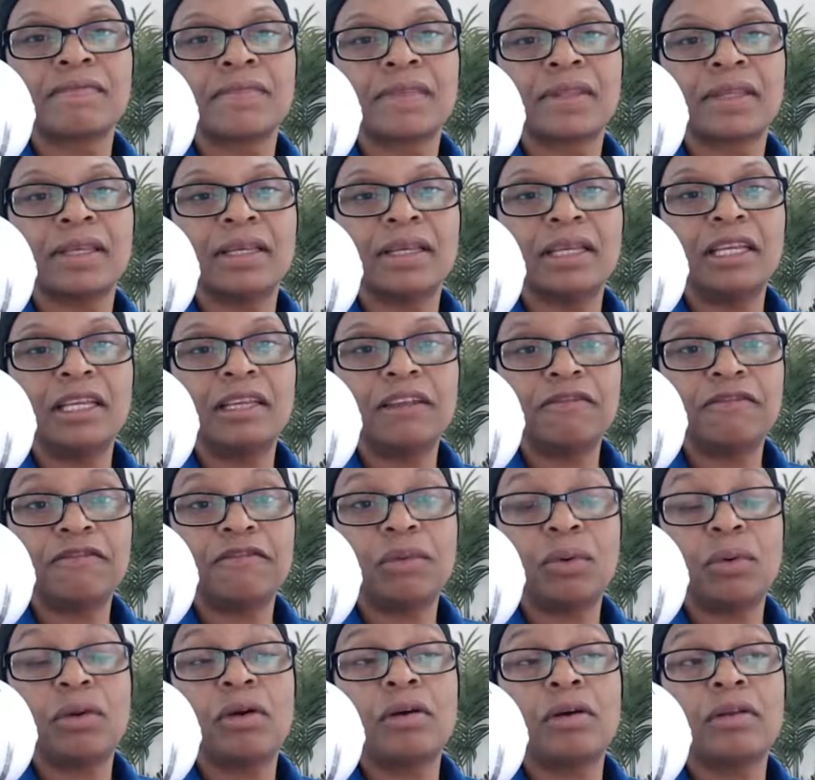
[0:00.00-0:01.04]
if
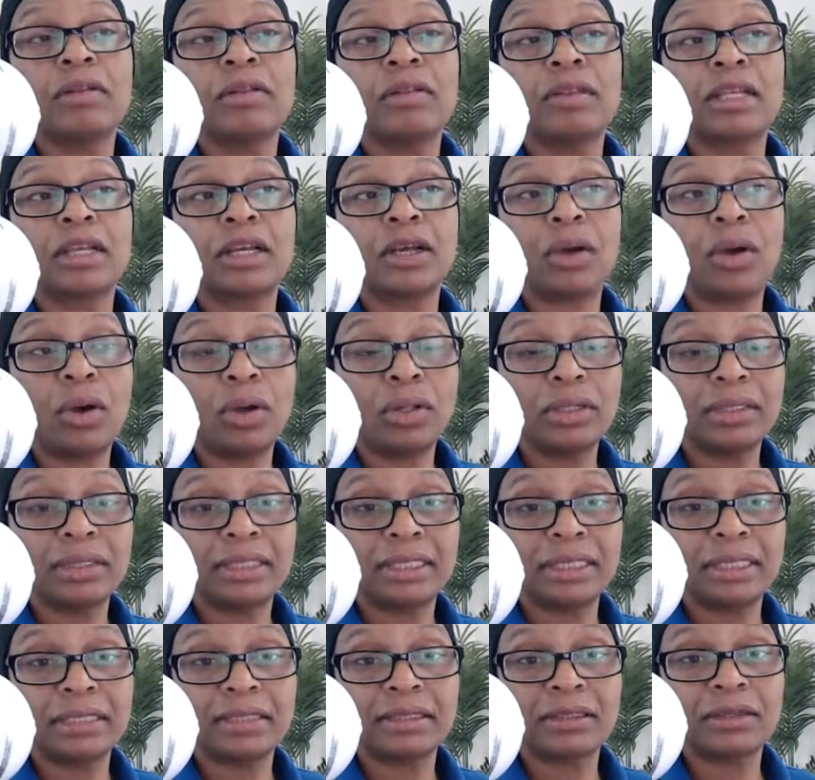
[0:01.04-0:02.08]
the
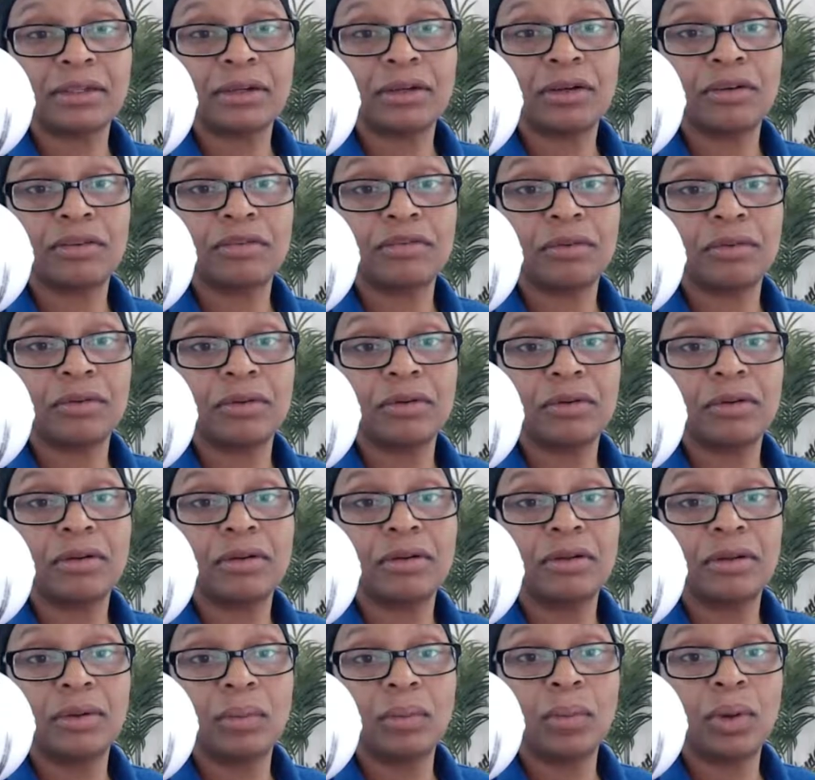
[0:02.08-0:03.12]
content of
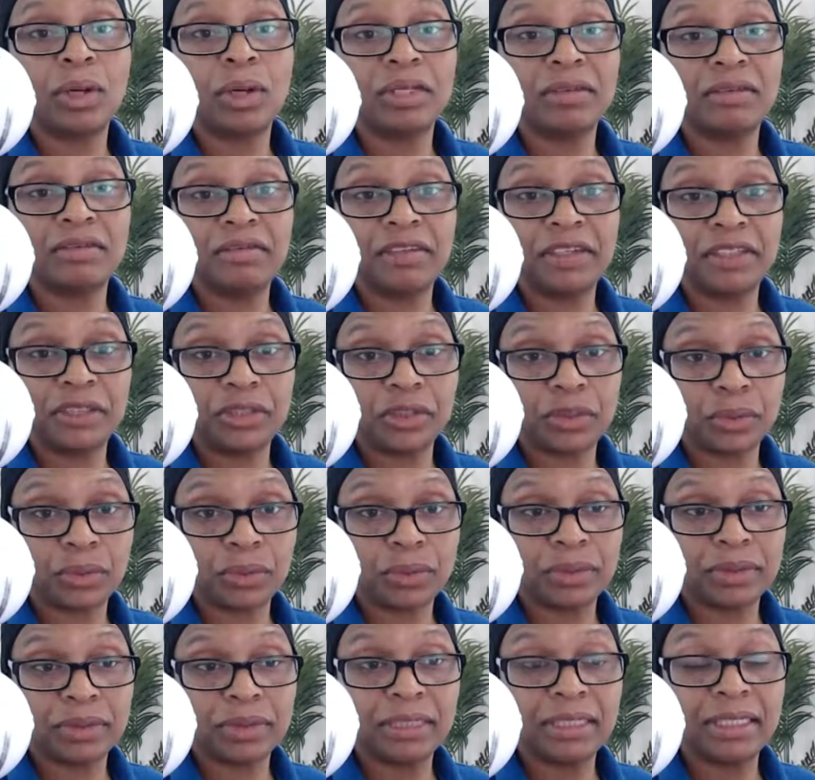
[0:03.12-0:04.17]
one video
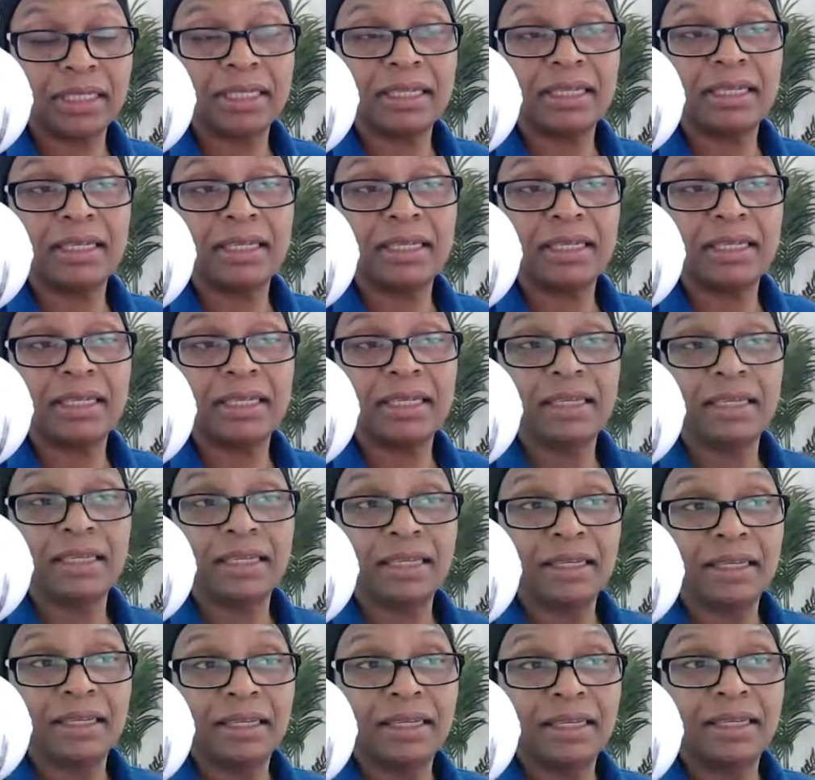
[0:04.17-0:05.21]

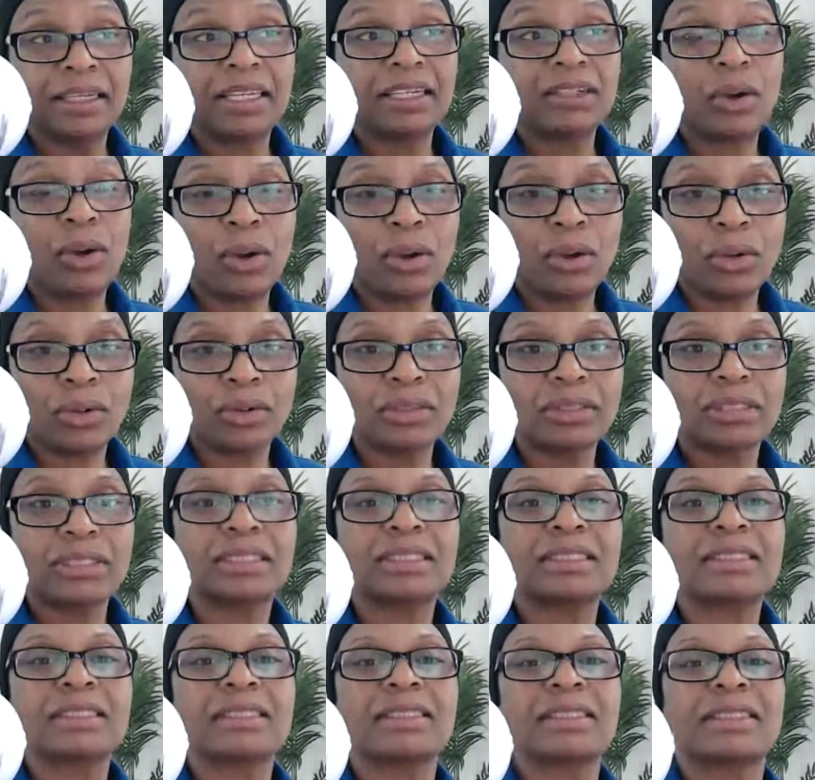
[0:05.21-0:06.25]
can
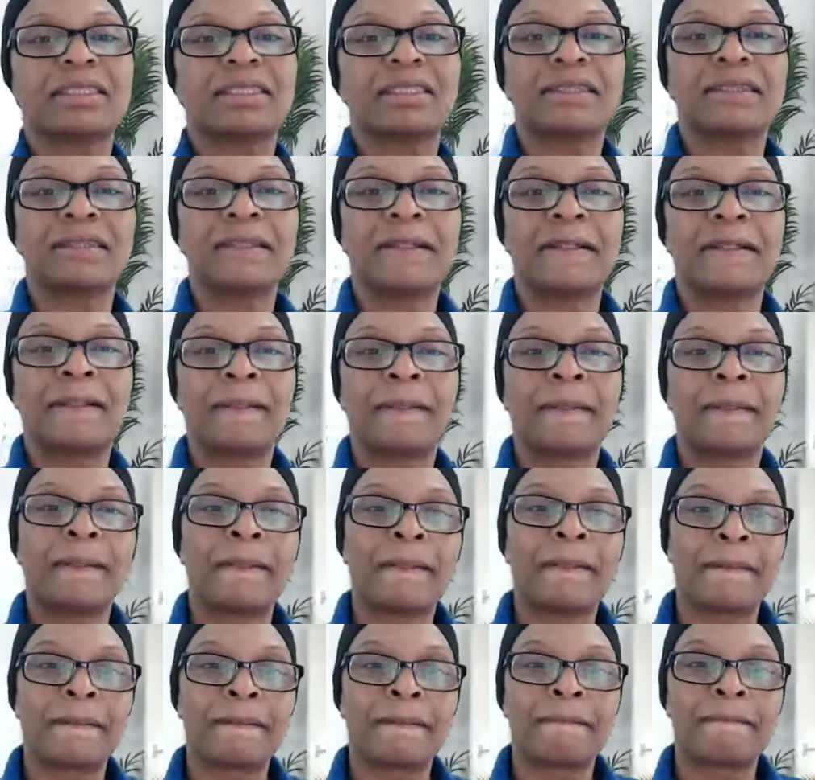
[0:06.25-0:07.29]
cause
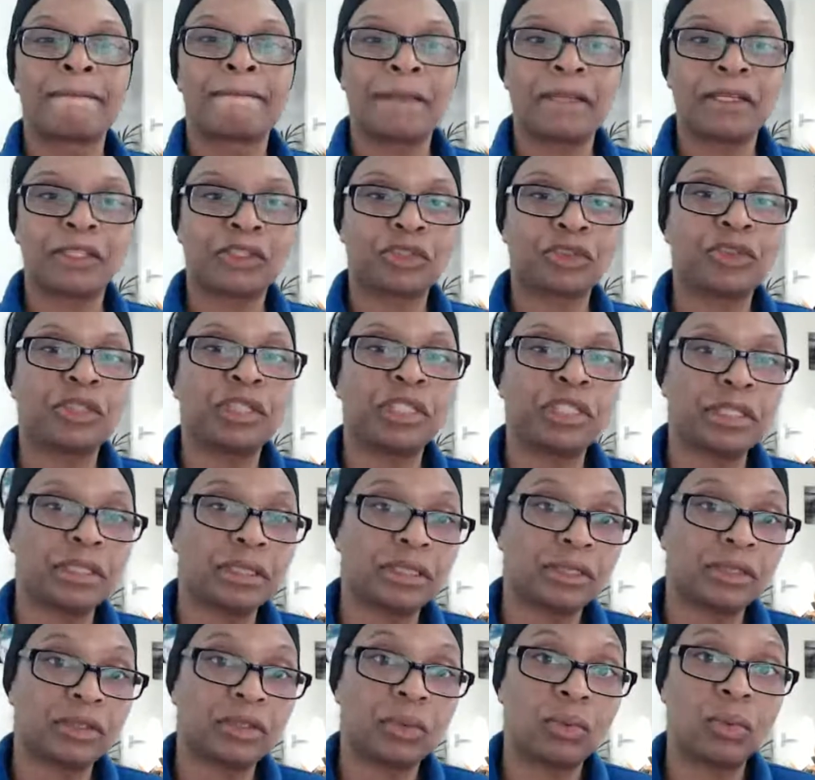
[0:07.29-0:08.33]
a trigger
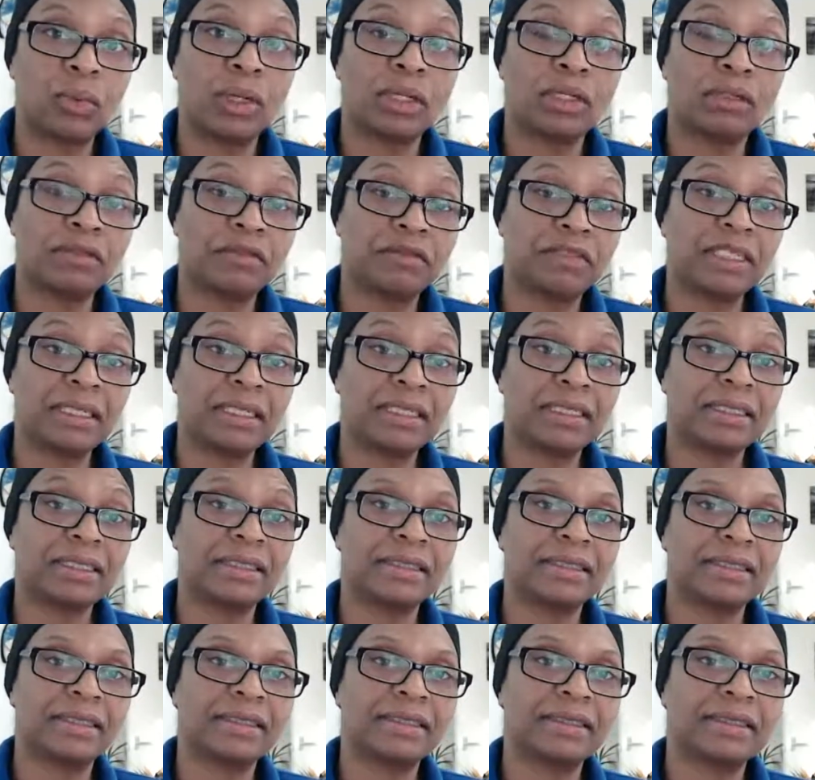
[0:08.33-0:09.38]
to one feeling,
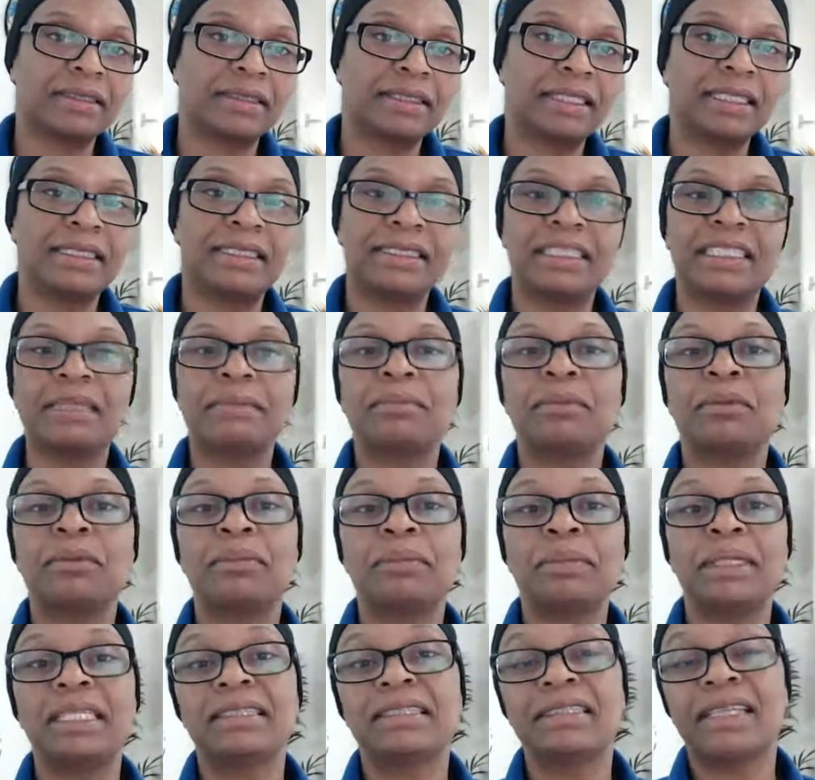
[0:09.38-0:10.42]
it simply
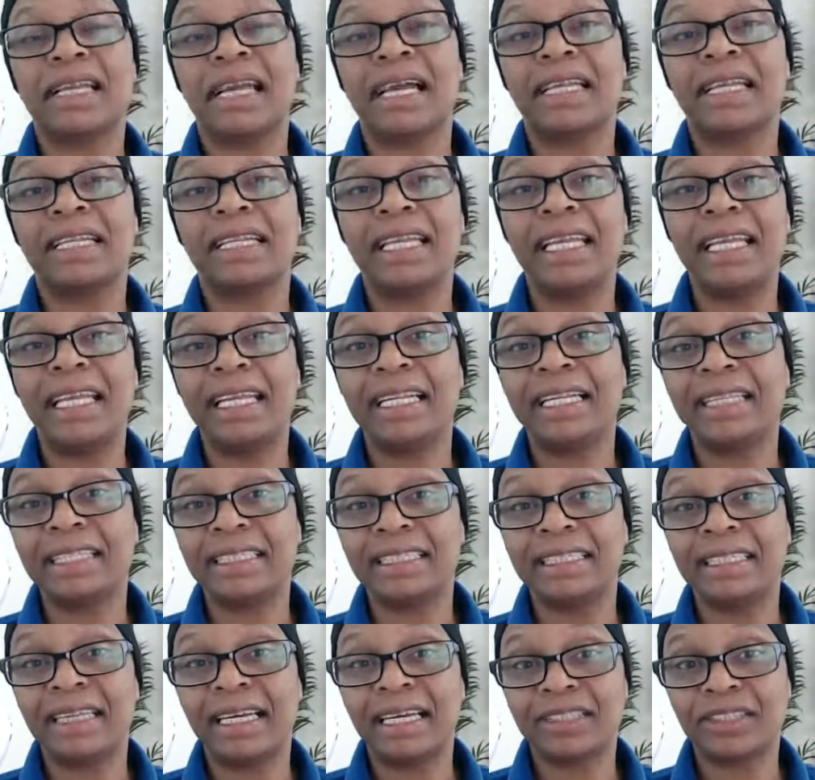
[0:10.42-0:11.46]
means that healing
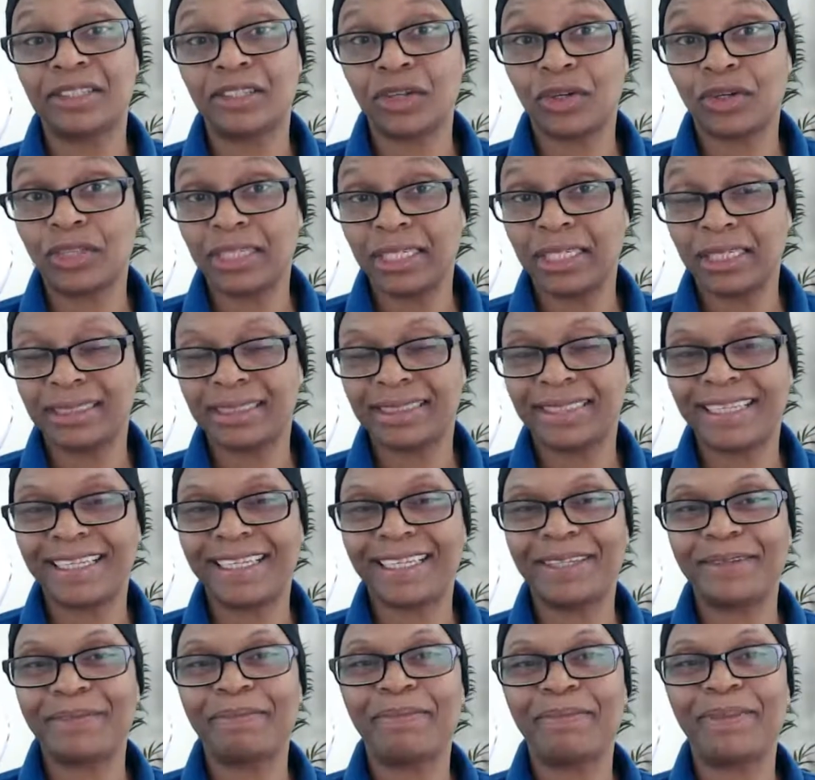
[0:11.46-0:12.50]
has not yet
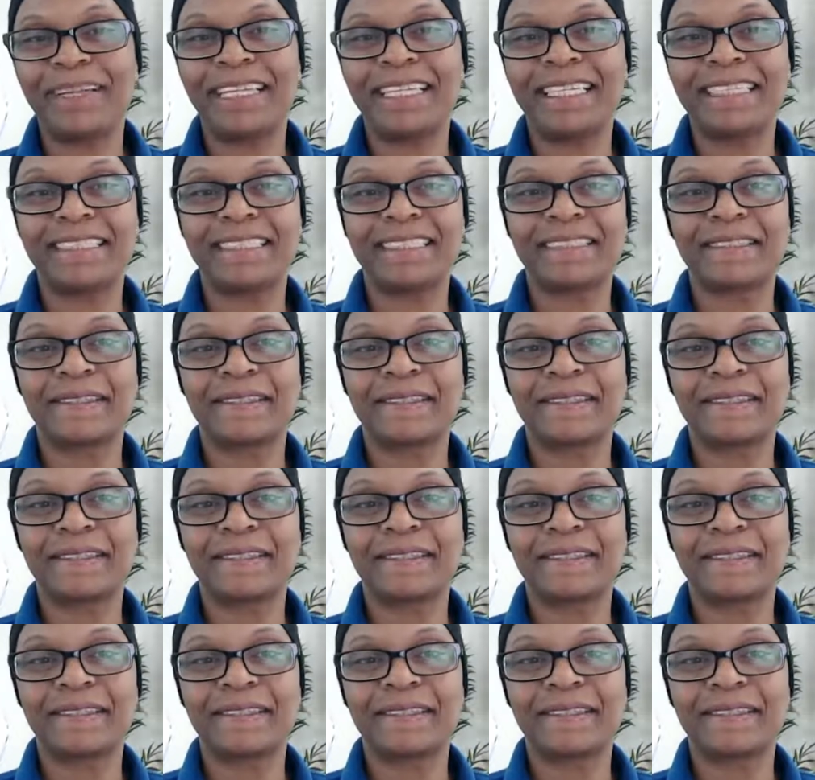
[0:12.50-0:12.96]
taken place.